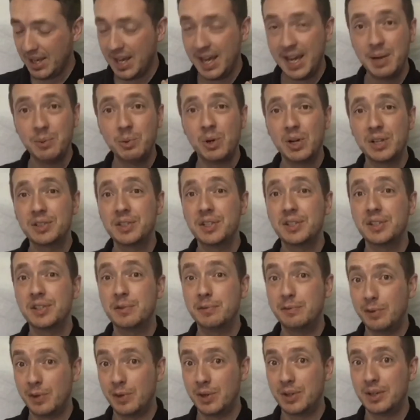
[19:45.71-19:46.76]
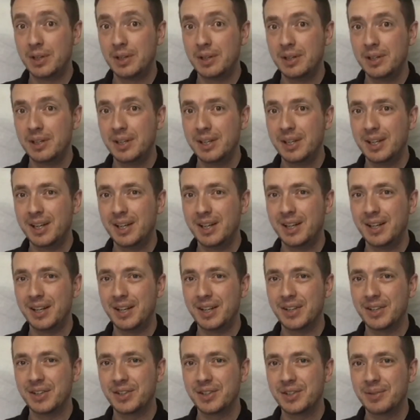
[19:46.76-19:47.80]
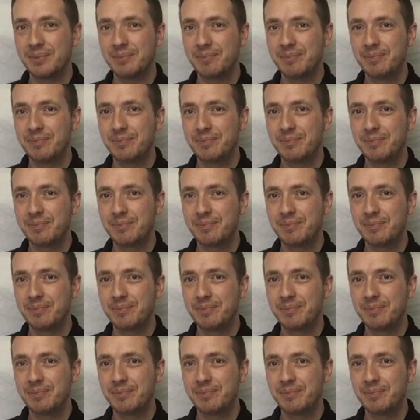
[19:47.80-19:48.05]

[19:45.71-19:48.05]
I wanted the fun, and